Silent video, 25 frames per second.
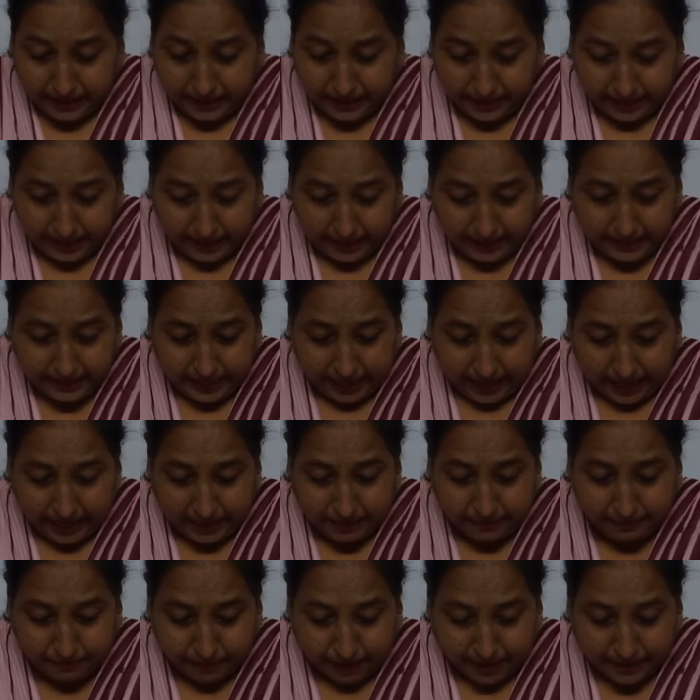great
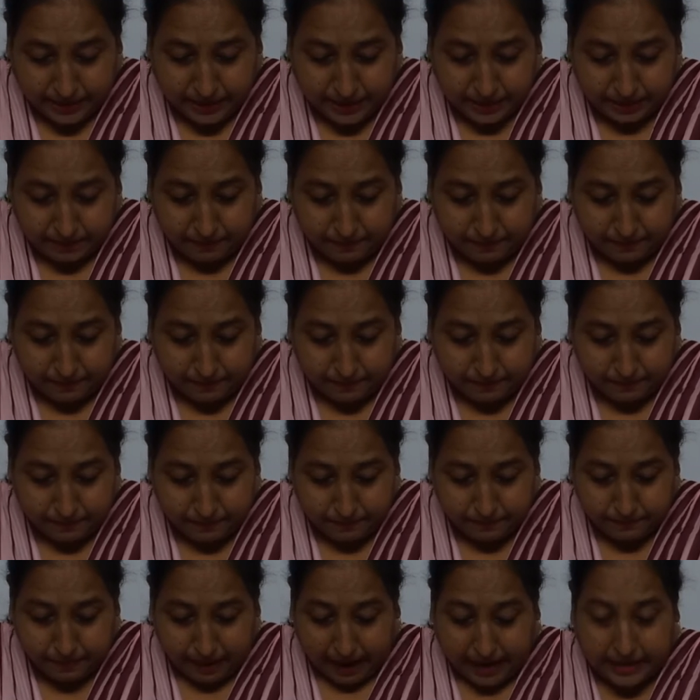and mighty
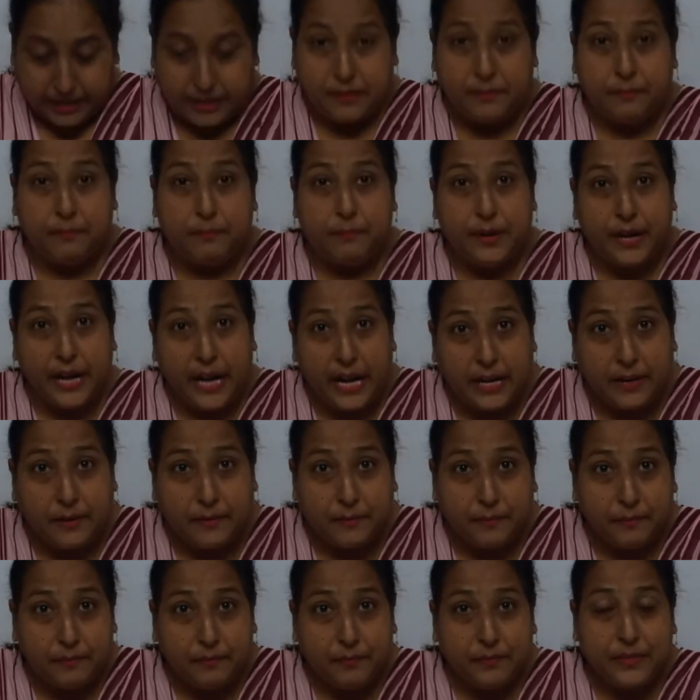balanced
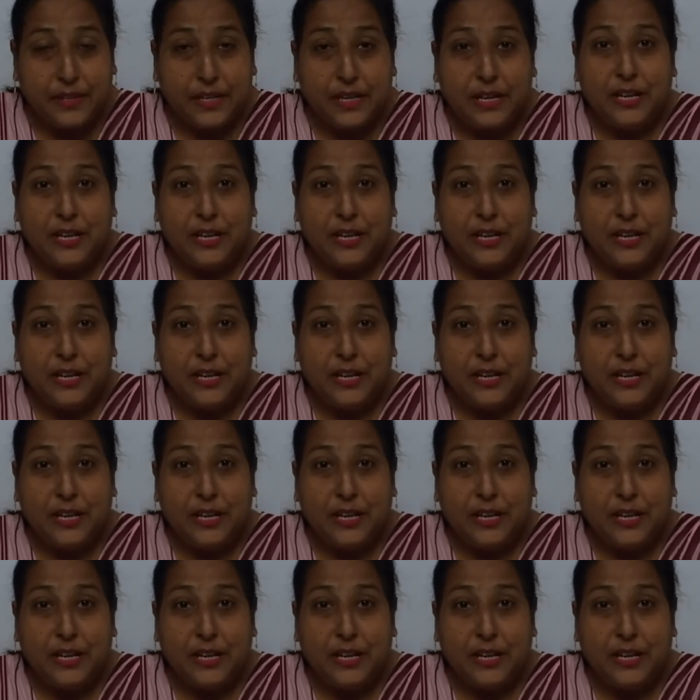brain.